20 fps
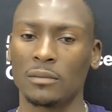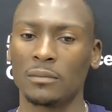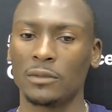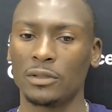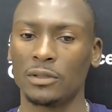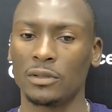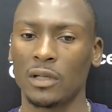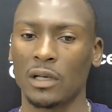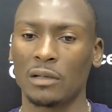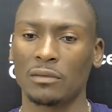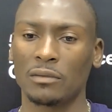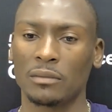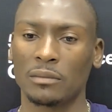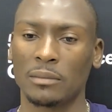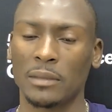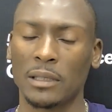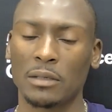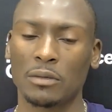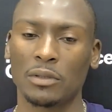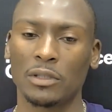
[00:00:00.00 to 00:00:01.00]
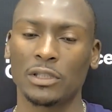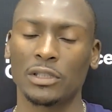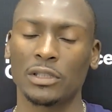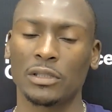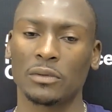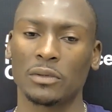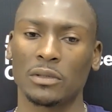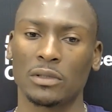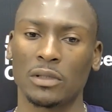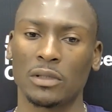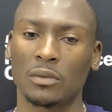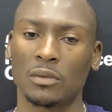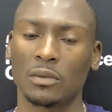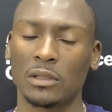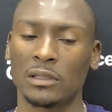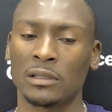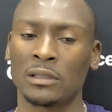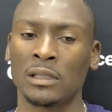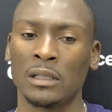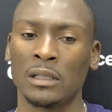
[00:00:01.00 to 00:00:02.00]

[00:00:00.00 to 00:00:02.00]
you know, my question was always,